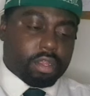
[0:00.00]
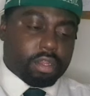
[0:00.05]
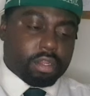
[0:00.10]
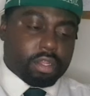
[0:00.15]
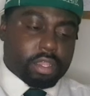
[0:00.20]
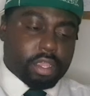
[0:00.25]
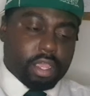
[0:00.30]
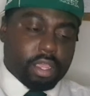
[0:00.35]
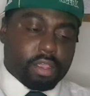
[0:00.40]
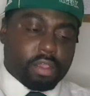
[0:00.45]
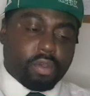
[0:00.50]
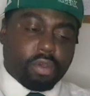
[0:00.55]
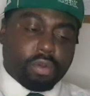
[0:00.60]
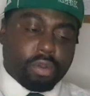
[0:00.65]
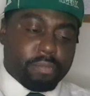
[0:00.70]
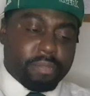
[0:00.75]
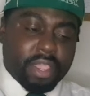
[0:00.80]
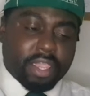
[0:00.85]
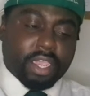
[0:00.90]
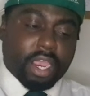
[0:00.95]
yeah, or the
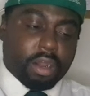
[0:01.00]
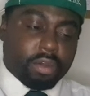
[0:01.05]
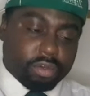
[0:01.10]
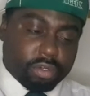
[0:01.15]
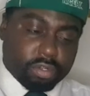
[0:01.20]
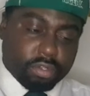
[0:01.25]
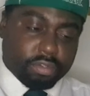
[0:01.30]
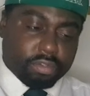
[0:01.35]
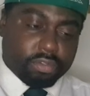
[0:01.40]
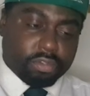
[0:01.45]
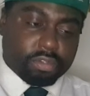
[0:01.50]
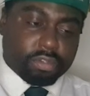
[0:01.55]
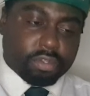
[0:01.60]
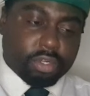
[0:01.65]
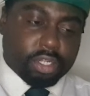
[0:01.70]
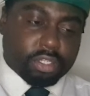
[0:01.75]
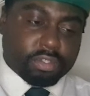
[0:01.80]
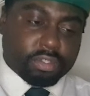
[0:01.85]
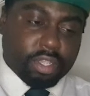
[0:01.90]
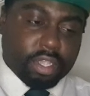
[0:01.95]
main characters, should
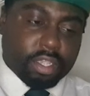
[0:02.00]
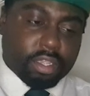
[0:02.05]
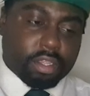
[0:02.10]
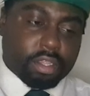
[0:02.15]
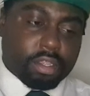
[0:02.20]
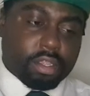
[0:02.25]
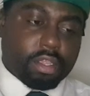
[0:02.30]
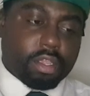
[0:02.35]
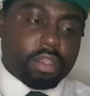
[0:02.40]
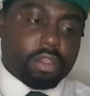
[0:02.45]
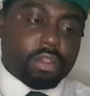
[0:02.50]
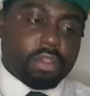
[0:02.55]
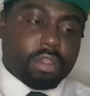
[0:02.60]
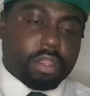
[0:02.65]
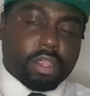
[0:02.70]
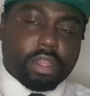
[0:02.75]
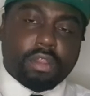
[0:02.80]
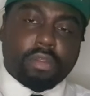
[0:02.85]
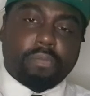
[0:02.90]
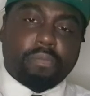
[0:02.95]
I say,
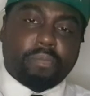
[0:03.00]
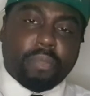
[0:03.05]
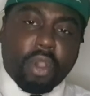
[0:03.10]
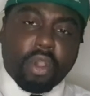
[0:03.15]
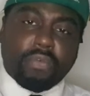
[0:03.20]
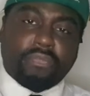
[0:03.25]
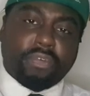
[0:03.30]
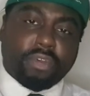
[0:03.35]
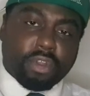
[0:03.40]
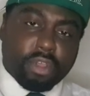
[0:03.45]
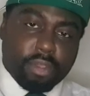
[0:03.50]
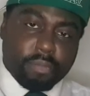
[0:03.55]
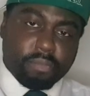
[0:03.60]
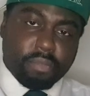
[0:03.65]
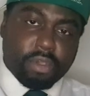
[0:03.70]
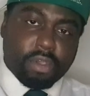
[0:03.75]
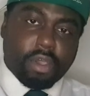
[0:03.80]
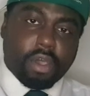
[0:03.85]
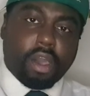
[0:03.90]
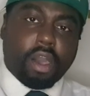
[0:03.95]
both of them
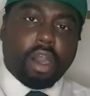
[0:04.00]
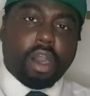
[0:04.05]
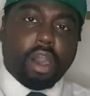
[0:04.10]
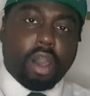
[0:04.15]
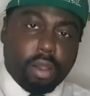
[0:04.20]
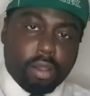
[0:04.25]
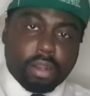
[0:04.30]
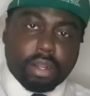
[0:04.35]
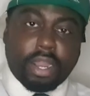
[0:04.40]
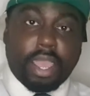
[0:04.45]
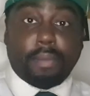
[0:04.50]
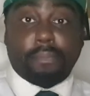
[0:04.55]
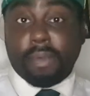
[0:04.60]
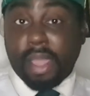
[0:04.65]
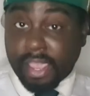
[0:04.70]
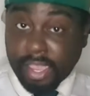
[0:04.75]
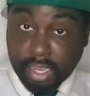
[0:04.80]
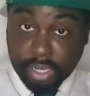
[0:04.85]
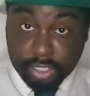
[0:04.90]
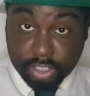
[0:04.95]
are like
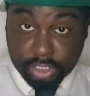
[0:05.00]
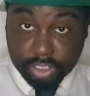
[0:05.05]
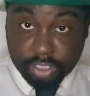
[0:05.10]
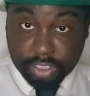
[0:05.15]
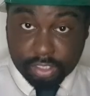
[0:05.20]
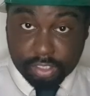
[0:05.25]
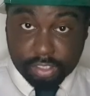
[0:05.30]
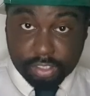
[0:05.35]
my age.